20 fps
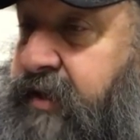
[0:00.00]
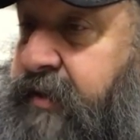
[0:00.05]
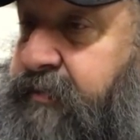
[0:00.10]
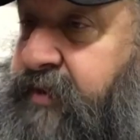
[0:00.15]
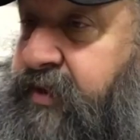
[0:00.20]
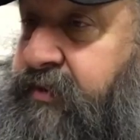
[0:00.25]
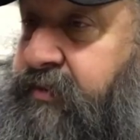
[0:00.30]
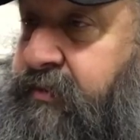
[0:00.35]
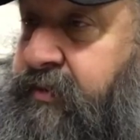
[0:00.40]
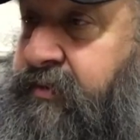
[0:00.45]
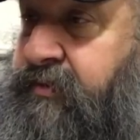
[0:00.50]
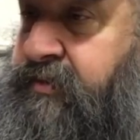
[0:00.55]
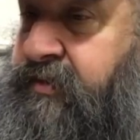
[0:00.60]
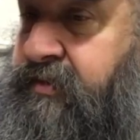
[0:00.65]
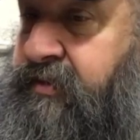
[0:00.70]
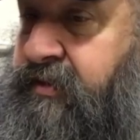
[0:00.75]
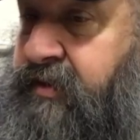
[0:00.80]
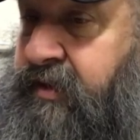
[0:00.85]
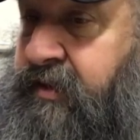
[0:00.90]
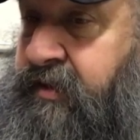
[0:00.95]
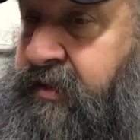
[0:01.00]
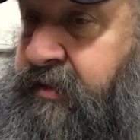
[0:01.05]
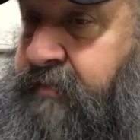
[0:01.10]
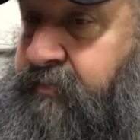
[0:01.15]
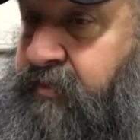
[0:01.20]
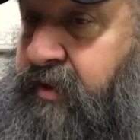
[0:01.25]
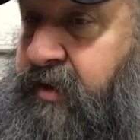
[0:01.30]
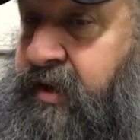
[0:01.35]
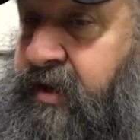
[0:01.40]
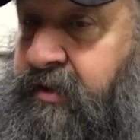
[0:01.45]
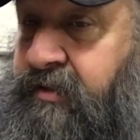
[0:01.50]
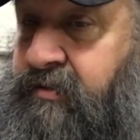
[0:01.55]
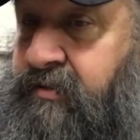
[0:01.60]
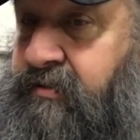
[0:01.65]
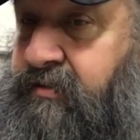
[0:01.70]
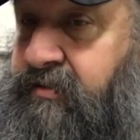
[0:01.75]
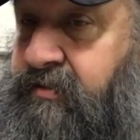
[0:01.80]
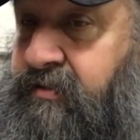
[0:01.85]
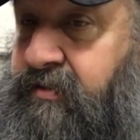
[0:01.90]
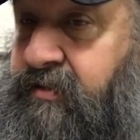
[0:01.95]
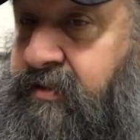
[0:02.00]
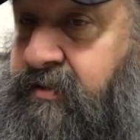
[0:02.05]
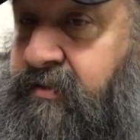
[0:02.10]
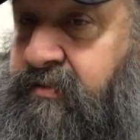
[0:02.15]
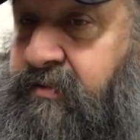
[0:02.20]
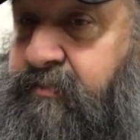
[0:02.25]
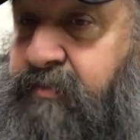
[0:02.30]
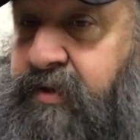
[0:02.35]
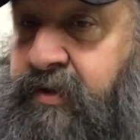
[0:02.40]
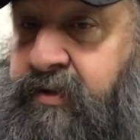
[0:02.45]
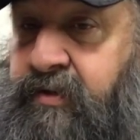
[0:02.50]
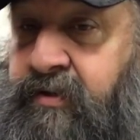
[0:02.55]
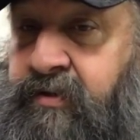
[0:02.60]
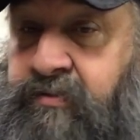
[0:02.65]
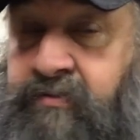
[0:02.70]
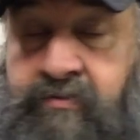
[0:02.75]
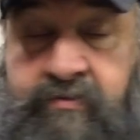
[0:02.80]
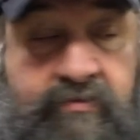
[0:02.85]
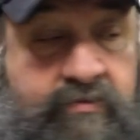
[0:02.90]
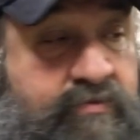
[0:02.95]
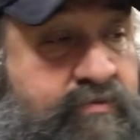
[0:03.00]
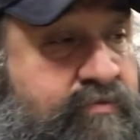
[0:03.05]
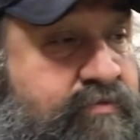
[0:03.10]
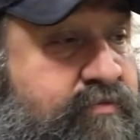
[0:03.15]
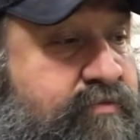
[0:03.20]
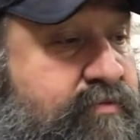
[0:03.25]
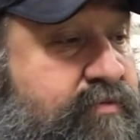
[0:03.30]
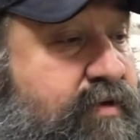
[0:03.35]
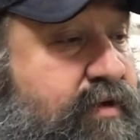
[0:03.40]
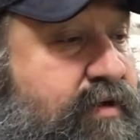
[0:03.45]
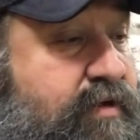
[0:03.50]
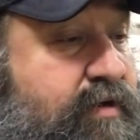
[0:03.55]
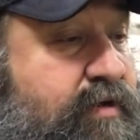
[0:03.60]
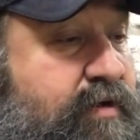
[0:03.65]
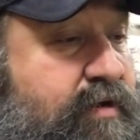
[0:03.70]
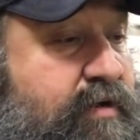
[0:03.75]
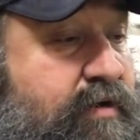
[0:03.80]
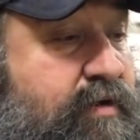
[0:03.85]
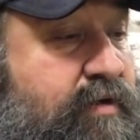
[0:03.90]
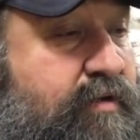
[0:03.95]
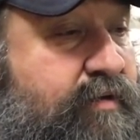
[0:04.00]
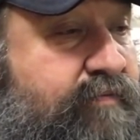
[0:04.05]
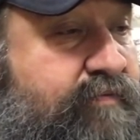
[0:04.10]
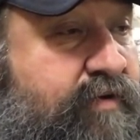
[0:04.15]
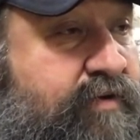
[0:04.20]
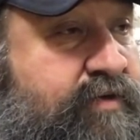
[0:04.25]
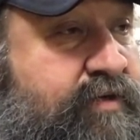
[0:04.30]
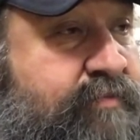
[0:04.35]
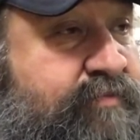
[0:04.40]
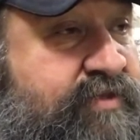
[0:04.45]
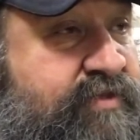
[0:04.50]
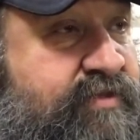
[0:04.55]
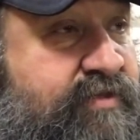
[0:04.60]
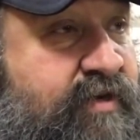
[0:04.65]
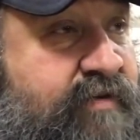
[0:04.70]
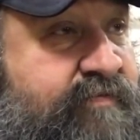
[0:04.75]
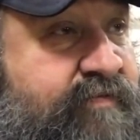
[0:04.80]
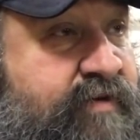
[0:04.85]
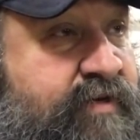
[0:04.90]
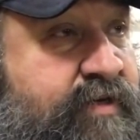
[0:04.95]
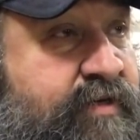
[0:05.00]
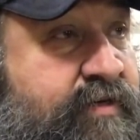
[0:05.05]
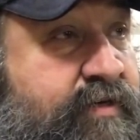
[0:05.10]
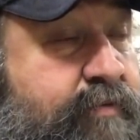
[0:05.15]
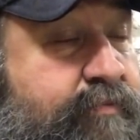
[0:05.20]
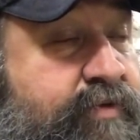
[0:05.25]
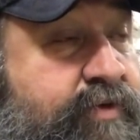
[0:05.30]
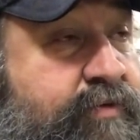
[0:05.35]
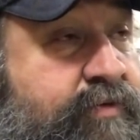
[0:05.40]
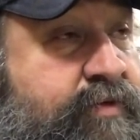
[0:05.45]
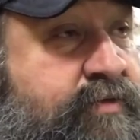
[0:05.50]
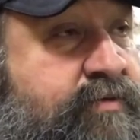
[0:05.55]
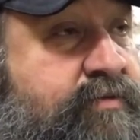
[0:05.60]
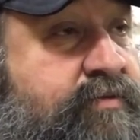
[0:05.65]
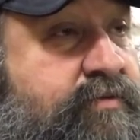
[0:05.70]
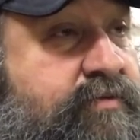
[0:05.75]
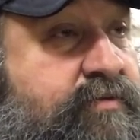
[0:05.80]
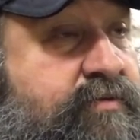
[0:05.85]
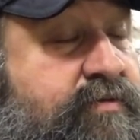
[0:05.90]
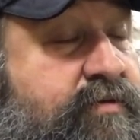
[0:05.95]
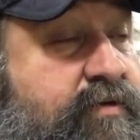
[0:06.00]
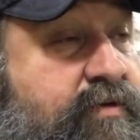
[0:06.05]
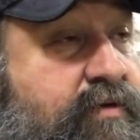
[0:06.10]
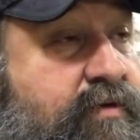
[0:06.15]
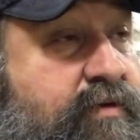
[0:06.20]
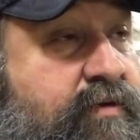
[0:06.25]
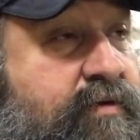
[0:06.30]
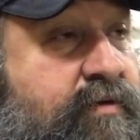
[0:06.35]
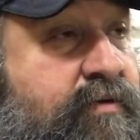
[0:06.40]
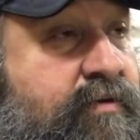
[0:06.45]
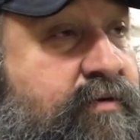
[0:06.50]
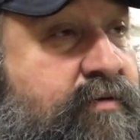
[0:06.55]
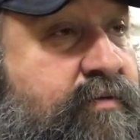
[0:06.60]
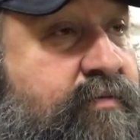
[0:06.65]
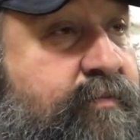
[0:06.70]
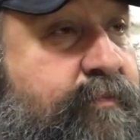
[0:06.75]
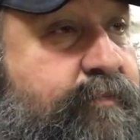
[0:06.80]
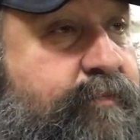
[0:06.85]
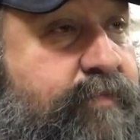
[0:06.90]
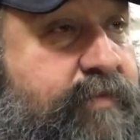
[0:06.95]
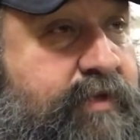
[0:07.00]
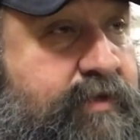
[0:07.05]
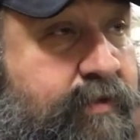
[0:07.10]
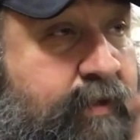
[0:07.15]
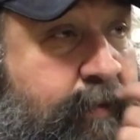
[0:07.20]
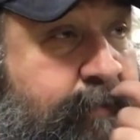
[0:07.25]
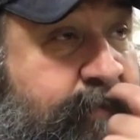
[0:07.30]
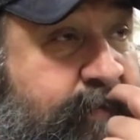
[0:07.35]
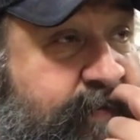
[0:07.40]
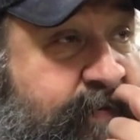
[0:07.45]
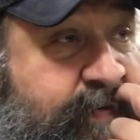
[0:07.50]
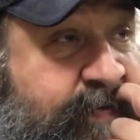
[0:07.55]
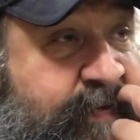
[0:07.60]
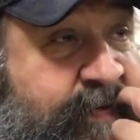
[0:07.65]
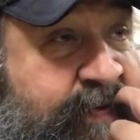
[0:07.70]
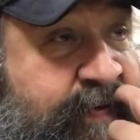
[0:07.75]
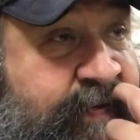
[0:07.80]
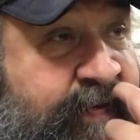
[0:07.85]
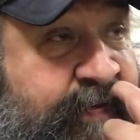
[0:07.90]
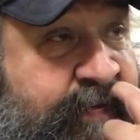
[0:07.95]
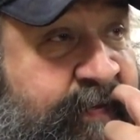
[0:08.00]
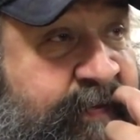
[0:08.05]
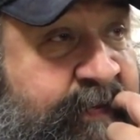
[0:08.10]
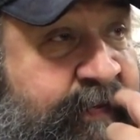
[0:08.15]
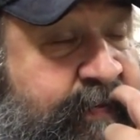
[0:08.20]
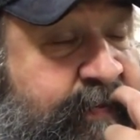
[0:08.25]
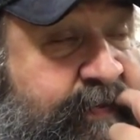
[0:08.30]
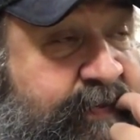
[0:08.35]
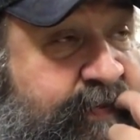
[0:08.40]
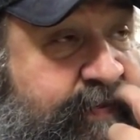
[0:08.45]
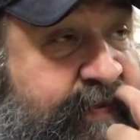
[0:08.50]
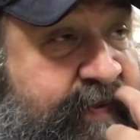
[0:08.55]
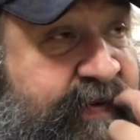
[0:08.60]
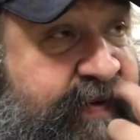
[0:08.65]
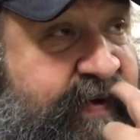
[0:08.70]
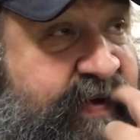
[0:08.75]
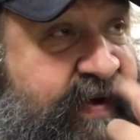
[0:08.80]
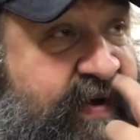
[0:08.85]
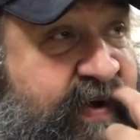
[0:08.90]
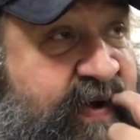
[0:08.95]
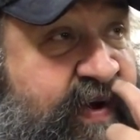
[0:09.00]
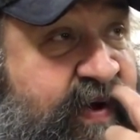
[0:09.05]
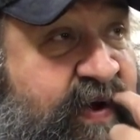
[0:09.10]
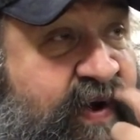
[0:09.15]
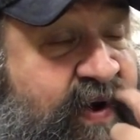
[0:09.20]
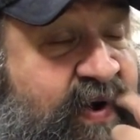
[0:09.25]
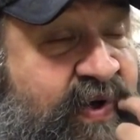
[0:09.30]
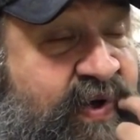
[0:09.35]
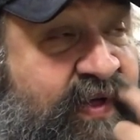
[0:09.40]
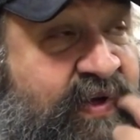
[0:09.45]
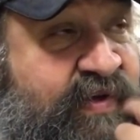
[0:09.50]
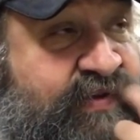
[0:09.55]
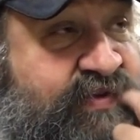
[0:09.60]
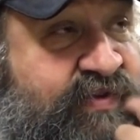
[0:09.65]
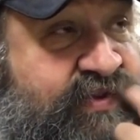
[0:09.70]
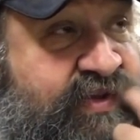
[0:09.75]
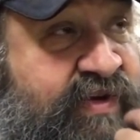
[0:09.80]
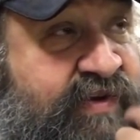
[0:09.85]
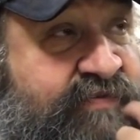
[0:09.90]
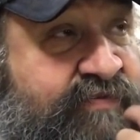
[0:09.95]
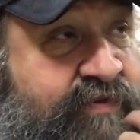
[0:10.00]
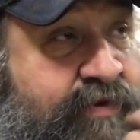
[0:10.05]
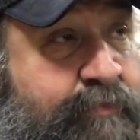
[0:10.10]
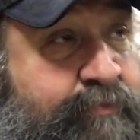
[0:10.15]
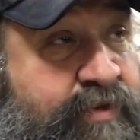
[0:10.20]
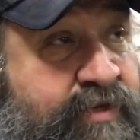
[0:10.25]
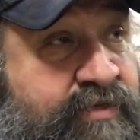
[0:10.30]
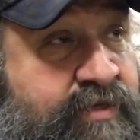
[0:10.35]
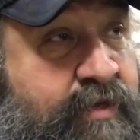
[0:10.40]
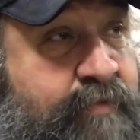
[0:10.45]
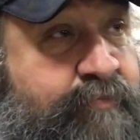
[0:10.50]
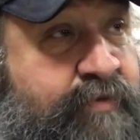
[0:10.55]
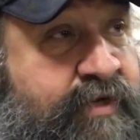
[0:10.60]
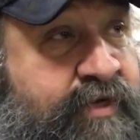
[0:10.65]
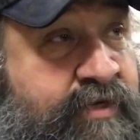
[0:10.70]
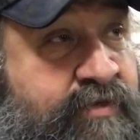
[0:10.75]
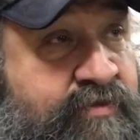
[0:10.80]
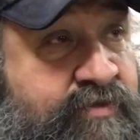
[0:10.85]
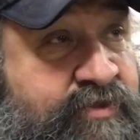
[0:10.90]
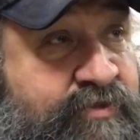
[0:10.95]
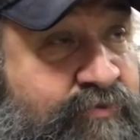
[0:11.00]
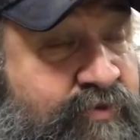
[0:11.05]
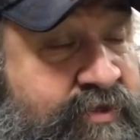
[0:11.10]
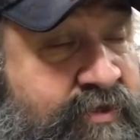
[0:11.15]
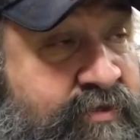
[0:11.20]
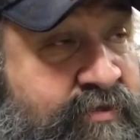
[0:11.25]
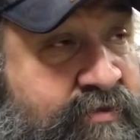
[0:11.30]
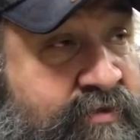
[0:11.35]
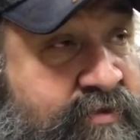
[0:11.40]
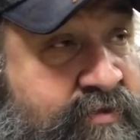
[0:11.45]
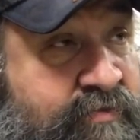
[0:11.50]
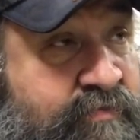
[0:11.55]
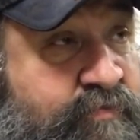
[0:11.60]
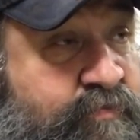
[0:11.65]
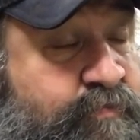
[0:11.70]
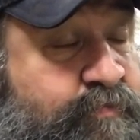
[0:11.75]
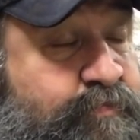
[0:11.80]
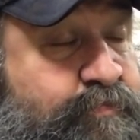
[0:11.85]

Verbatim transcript: get me through until I can upgrade. You know, depending on the volume of stuff I end up doing, because uh, I'm still learning all that stuff. And I picked up an English wheel and